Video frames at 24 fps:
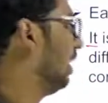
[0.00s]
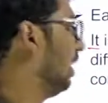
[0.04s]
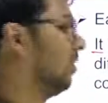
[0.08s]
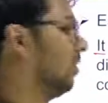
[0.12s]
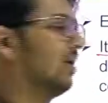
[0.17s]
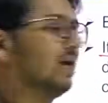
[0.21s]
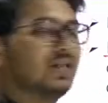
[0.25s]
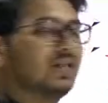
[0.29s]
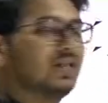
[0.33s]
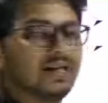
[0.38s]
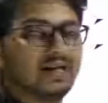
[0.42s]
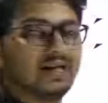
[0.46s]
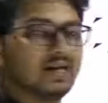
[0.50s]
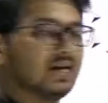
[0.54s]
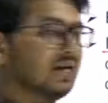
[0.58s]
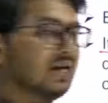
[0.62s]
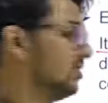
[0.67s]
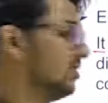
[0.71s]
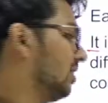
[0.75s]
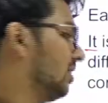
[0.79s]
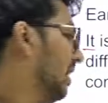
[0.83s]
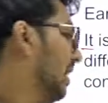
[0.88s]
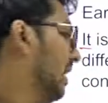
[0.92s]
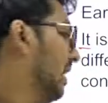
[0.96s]
at the
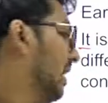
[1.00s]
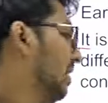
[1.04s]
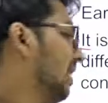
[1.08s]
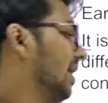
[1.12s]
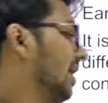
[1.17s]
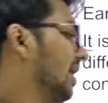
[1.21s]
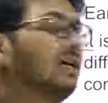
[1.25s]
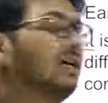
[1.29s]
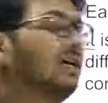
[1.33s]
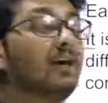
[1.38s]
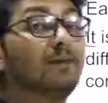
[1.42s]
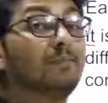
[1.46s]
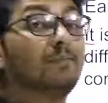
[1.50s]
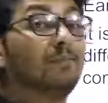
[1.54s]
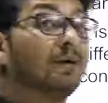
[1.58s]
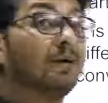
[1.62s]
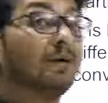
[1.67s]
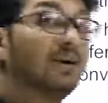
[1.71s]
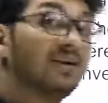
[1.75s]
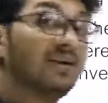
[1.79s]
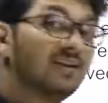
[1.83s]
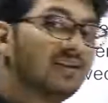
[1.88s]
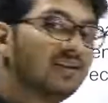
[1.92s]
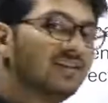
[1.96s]
crust and heated up
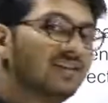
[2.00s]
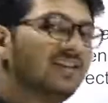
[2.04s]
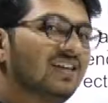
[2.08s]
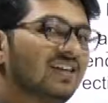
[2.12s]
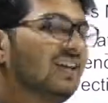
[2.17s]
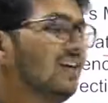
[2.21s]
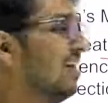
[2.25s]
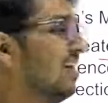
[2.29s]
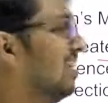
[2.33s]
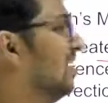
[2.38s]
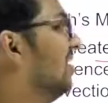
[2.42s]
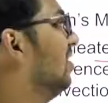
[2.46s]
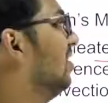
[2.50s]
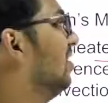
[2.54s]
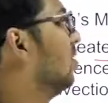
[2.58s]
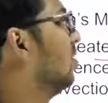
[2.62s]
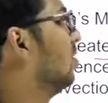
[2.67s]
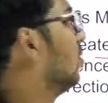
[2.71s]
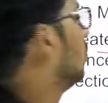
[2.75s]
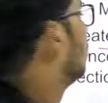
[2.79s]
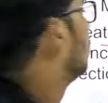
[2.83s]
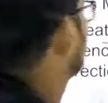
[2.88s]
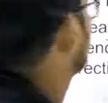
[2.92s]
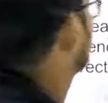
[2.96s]
at the
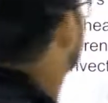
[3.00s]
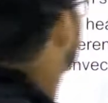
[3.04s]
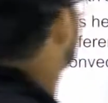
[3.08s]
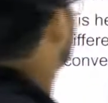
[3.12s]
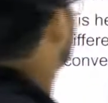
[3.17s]
core.